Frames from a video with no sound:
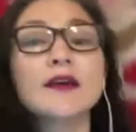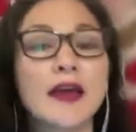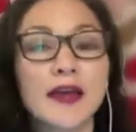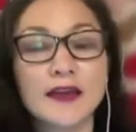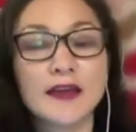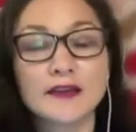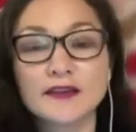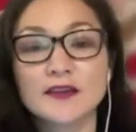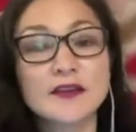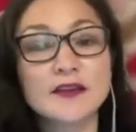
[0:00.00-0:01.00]
and
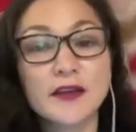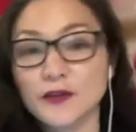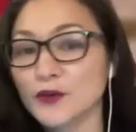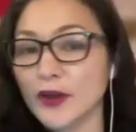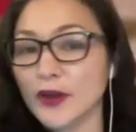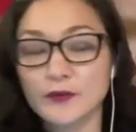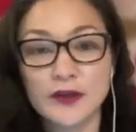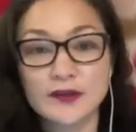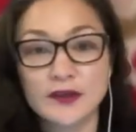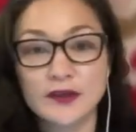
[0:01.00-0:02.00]
it's another great
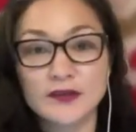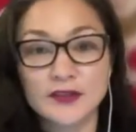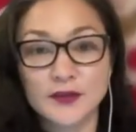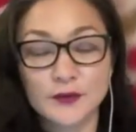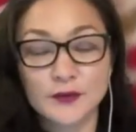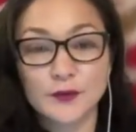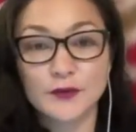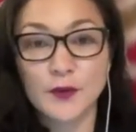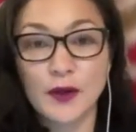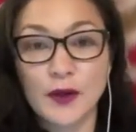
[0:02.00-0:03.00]
reason to
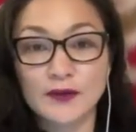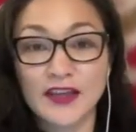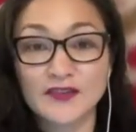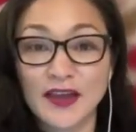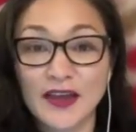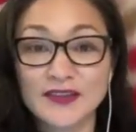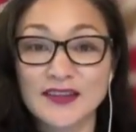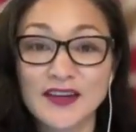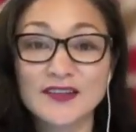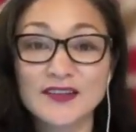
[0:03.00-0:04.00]
go out and get
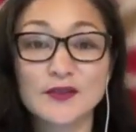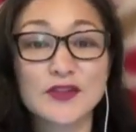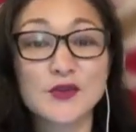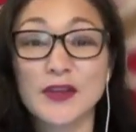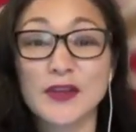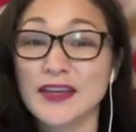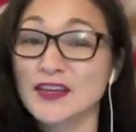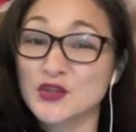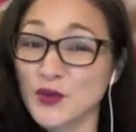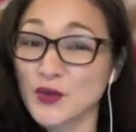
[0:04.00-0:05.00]
vaccinated so that you can
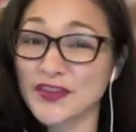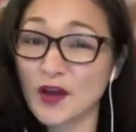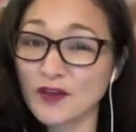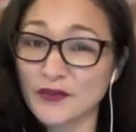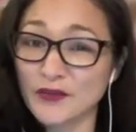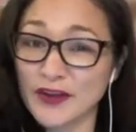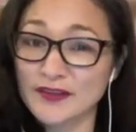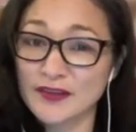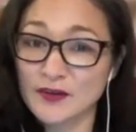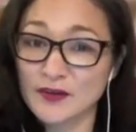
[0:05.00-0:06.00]
enjoy the
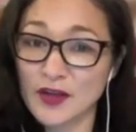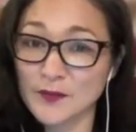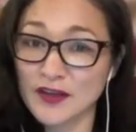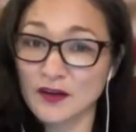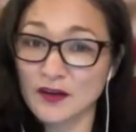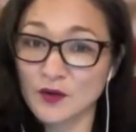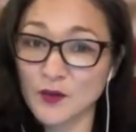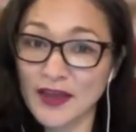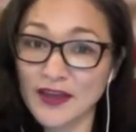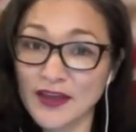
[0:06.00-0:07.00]
offerings that are coming our
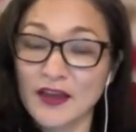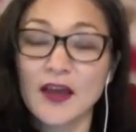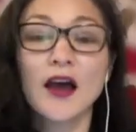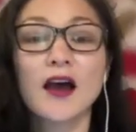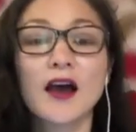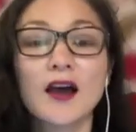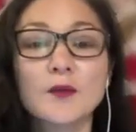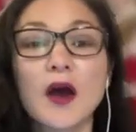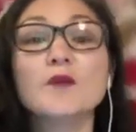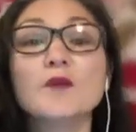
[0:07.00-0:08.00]
way.
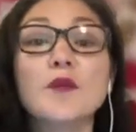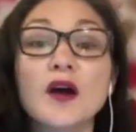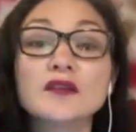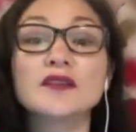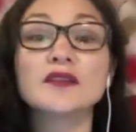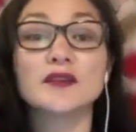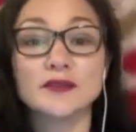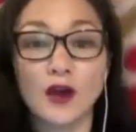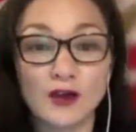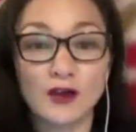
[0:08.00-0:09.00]
Among
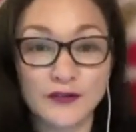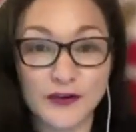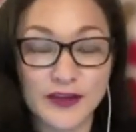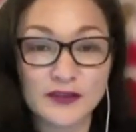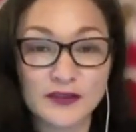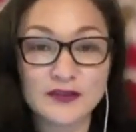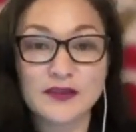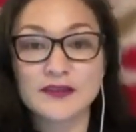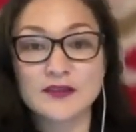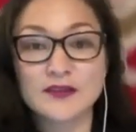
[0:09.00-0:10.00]
those offerings
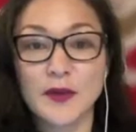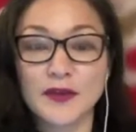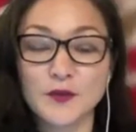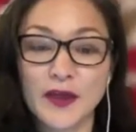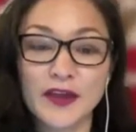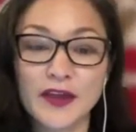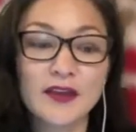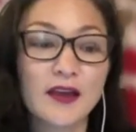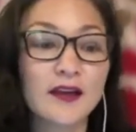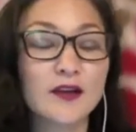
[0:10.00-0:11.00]
is, by the
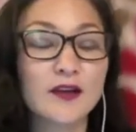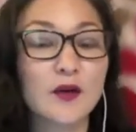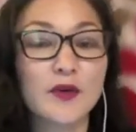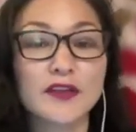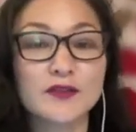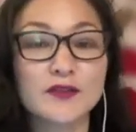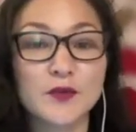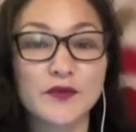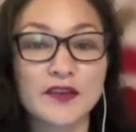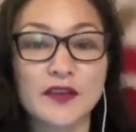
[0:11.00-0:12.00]
way, going to the
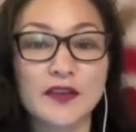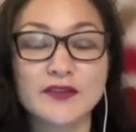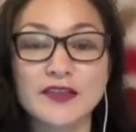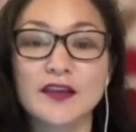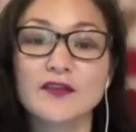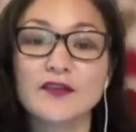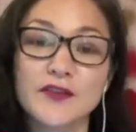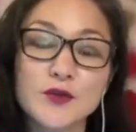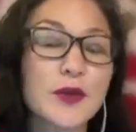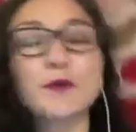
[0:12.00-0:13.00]
movies. I've seen a
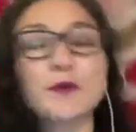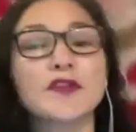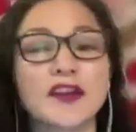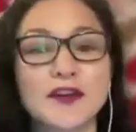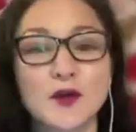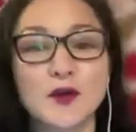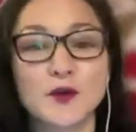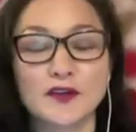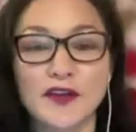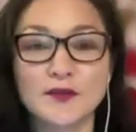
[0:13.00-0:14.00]
few people that I
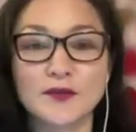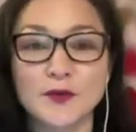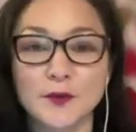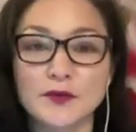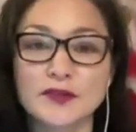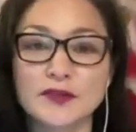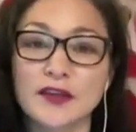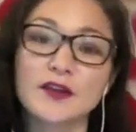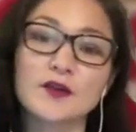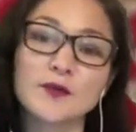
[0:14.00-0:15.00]
know on Facebook posting
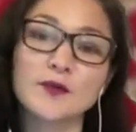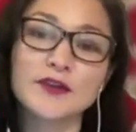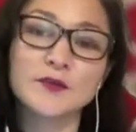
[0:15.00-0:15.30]
like, oh, I went to